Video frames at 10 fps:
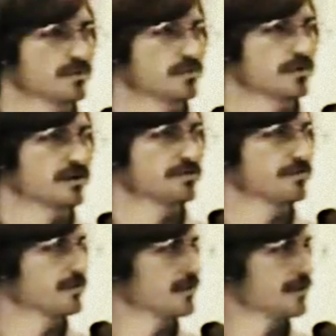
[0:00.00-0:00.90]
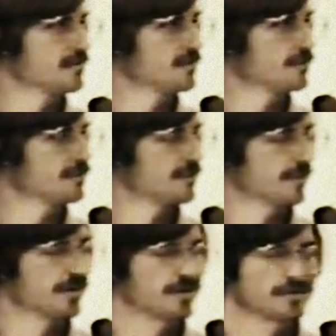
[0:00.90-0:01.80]
to know what kind of fertilizer to put in the
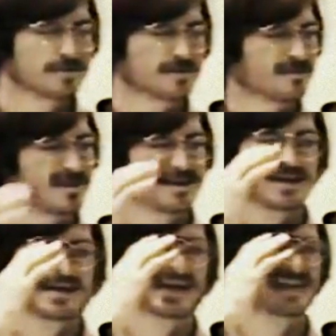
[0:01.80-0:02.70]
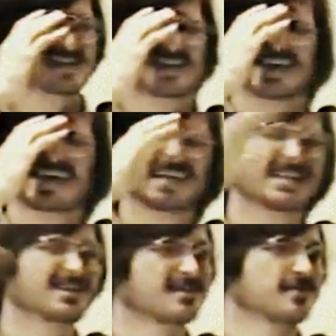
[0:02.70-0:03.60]
ground. It's an
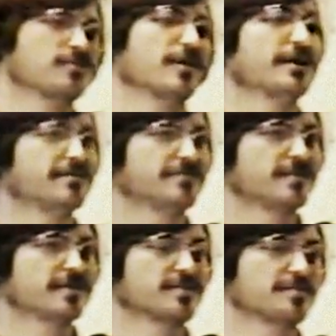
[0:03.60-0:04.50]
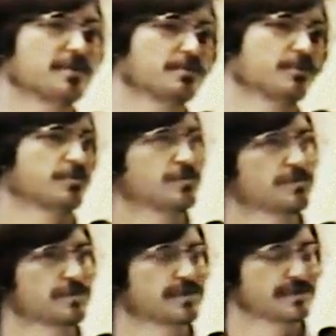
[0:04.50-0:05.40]
endless array of things that people are
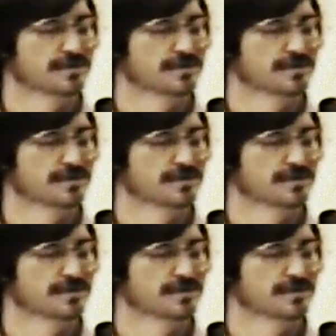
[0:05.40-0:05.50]
doing with this.